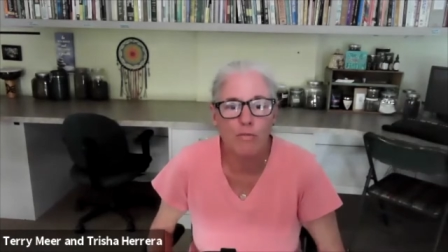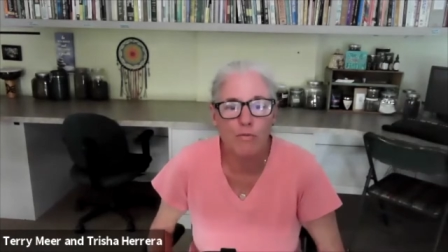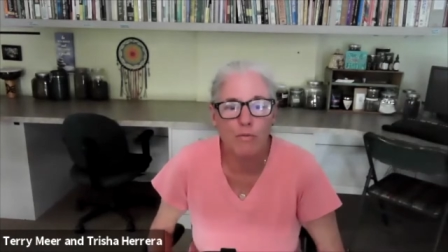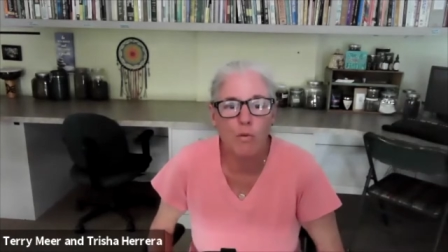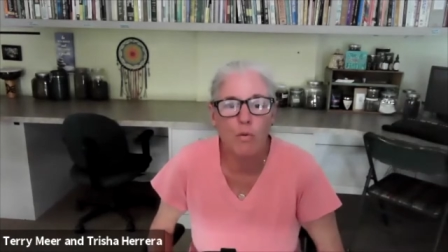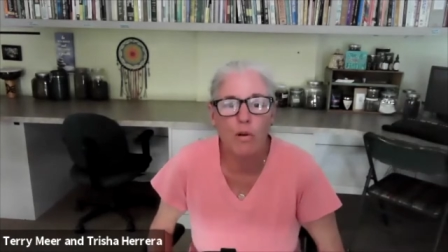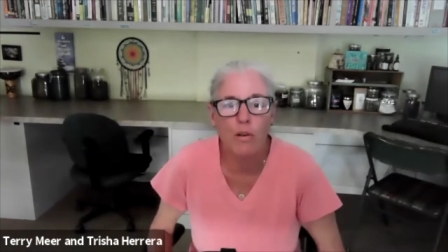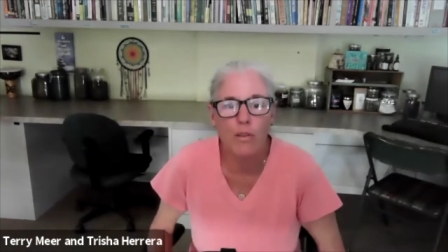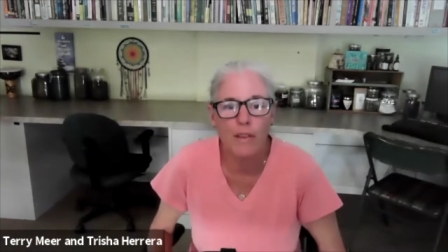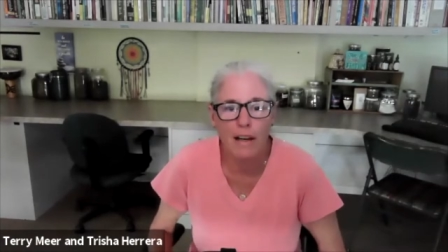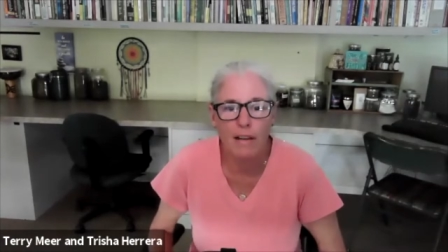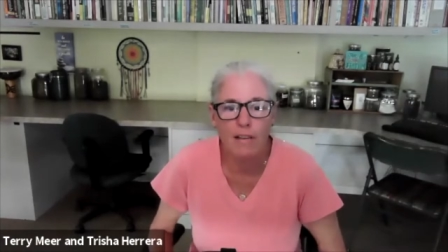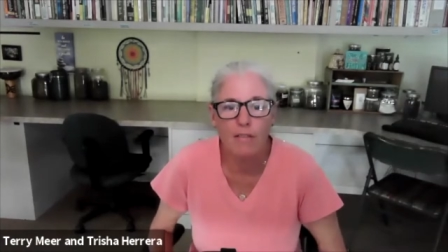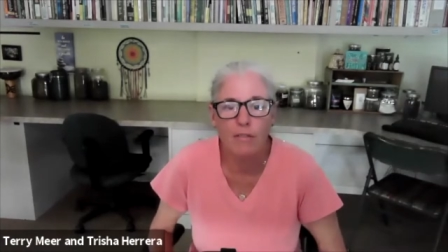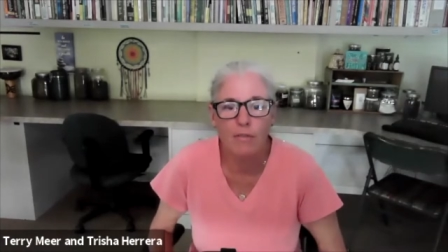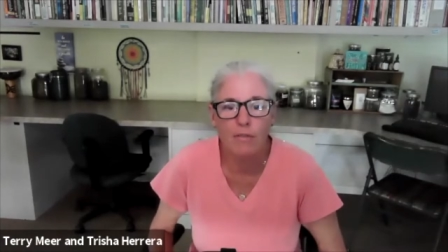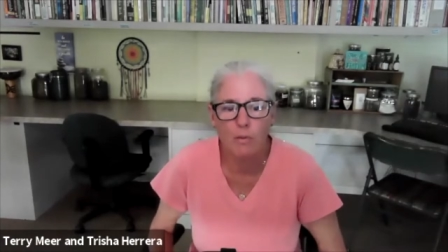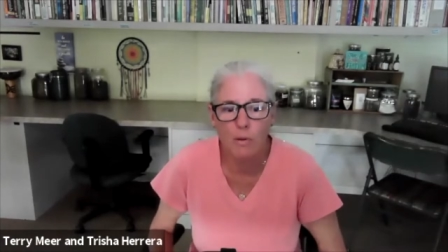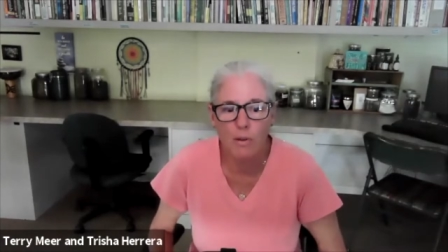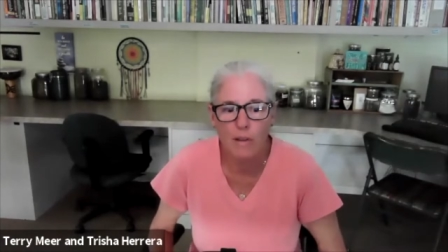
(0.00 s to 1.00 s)
for
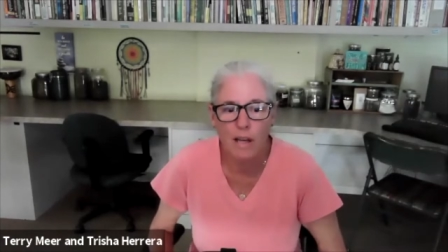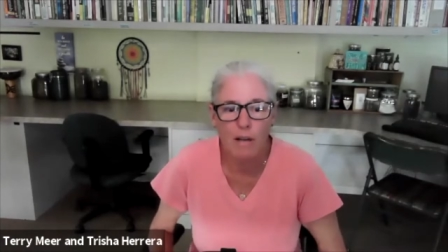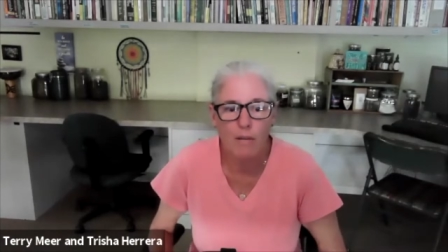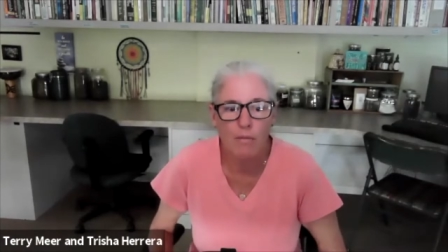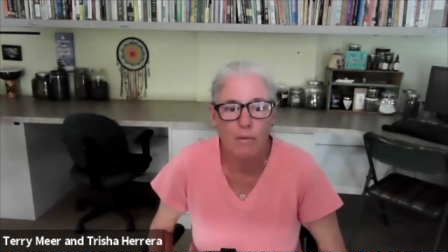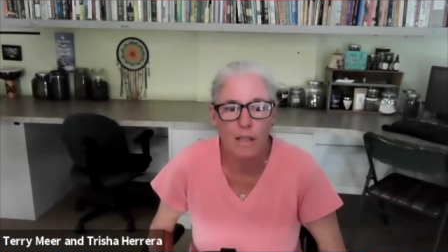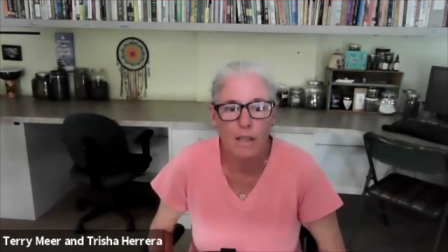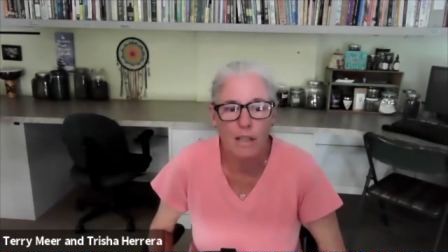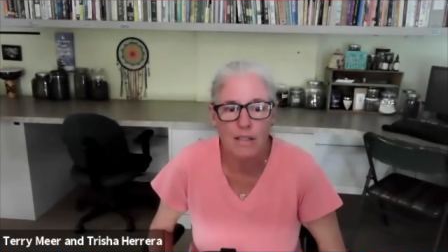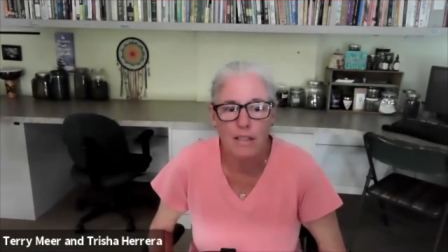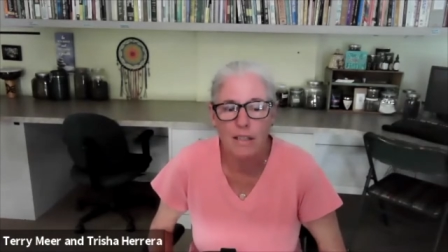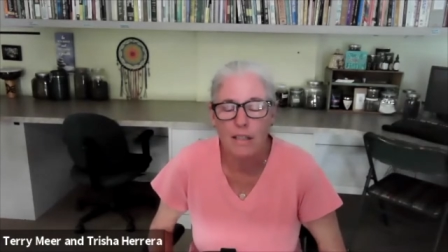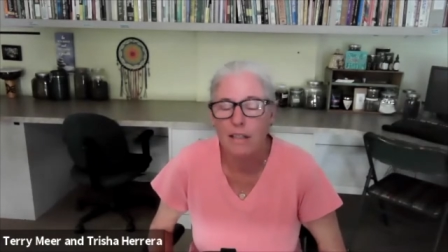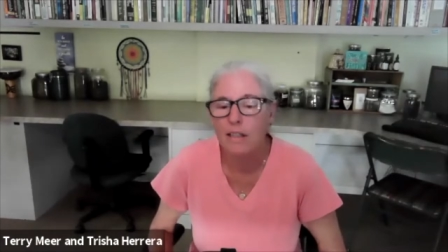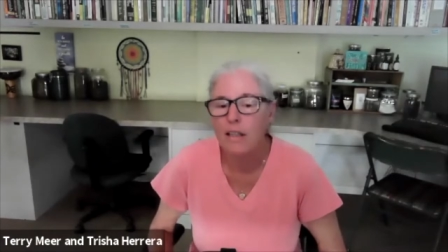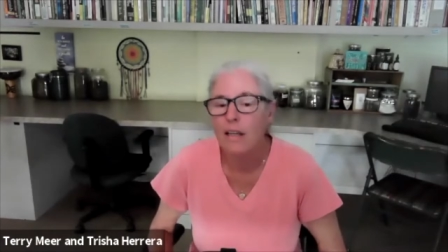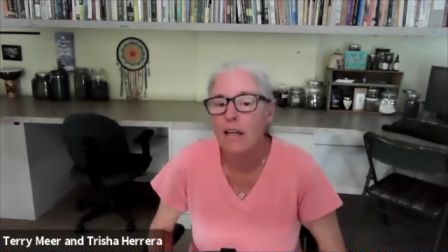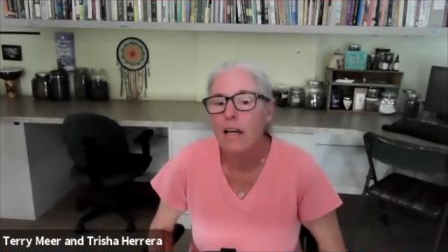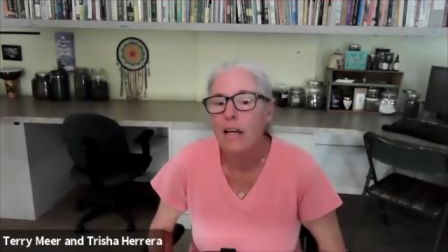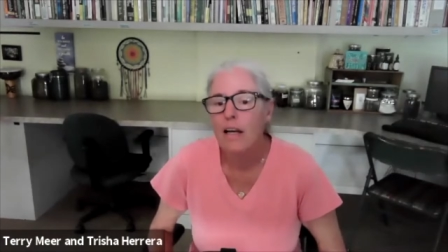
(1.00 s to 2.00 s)
that reason.
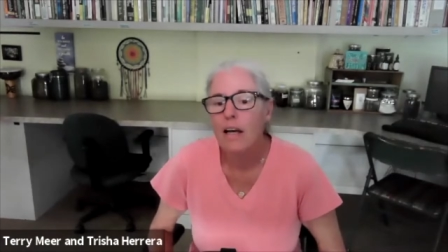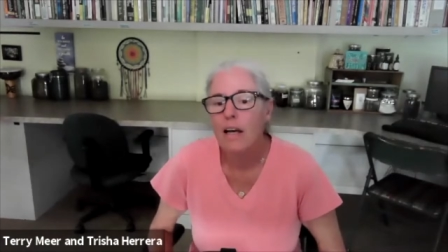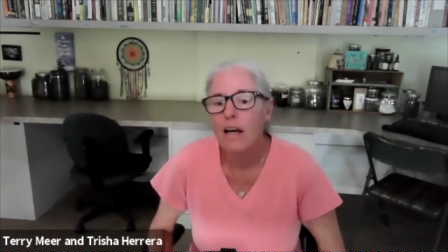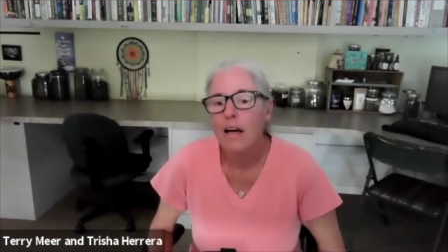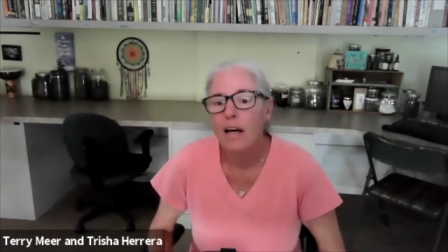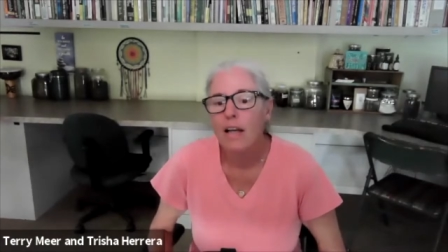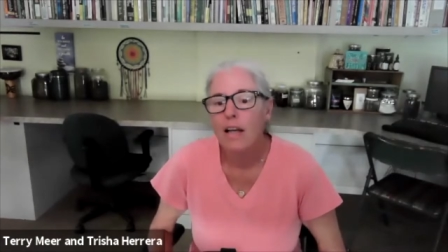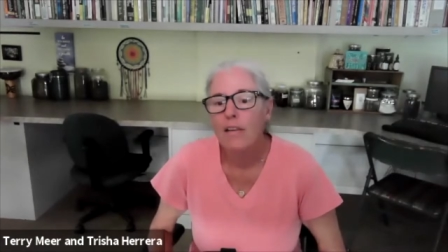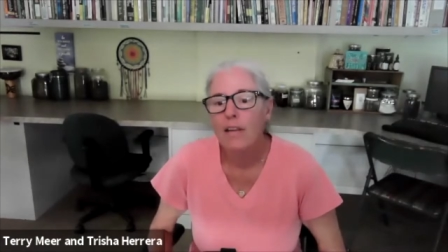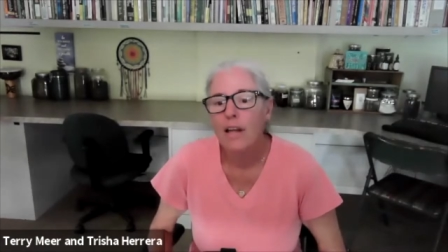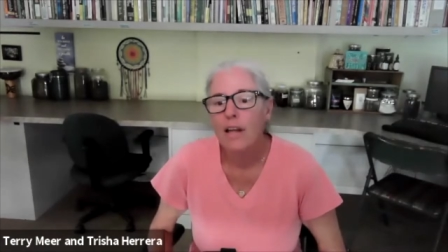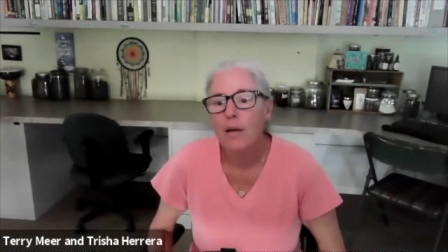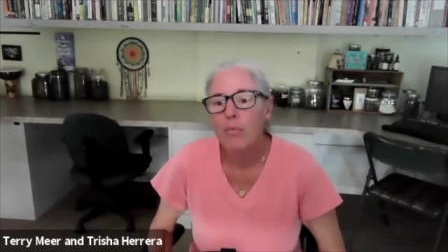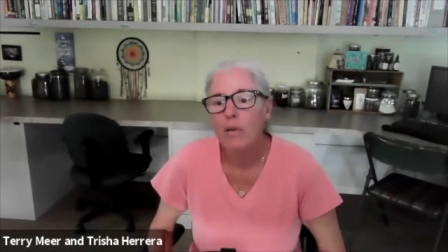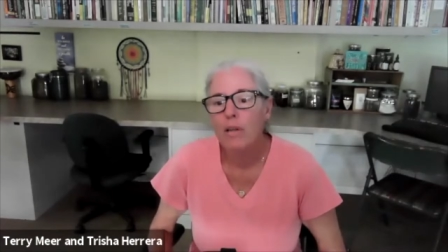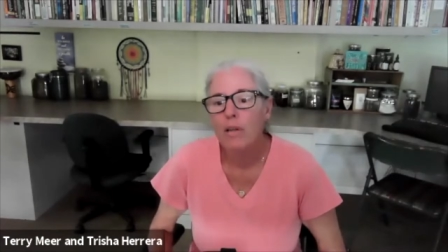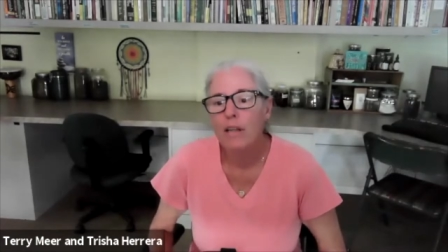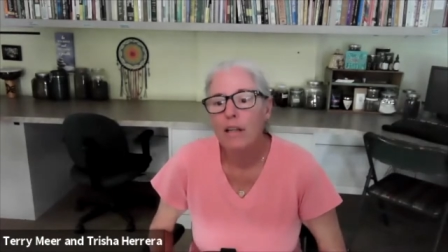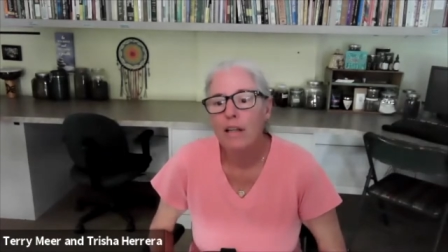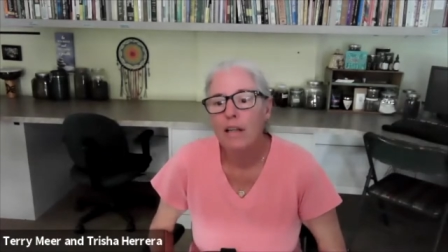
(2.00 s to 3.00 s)
They
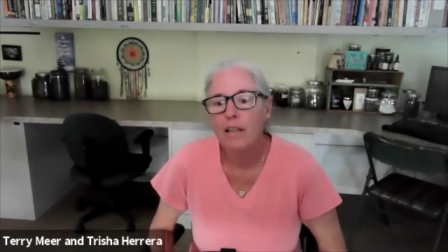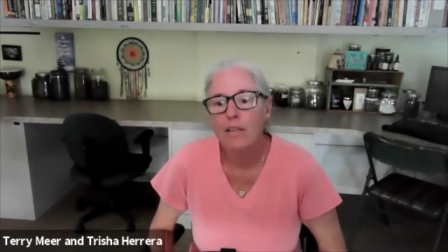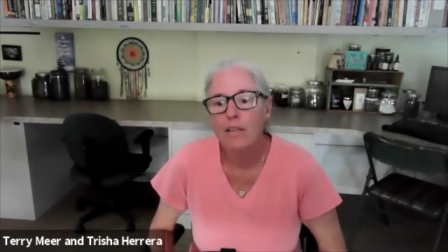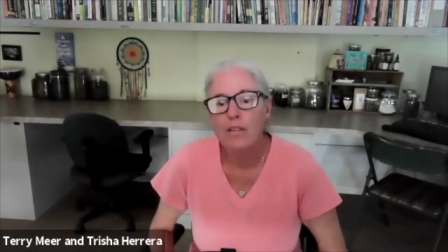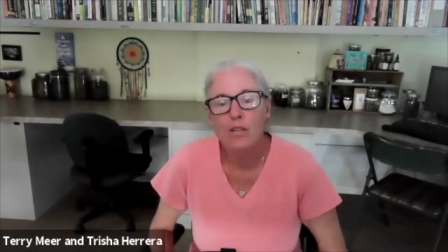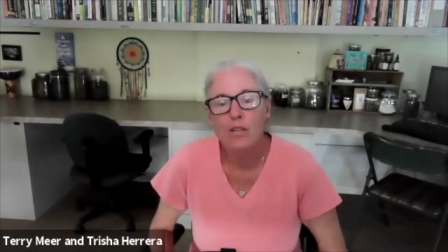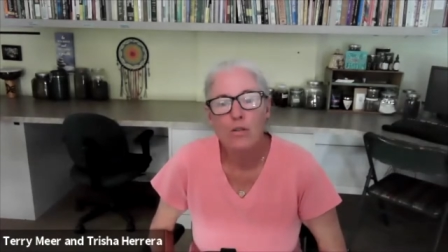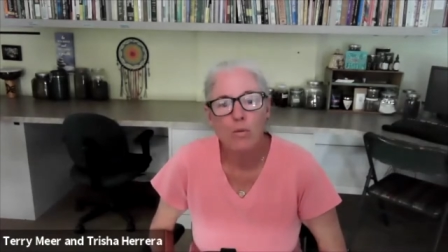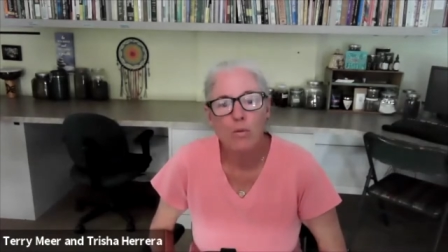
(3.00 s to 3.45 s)
would store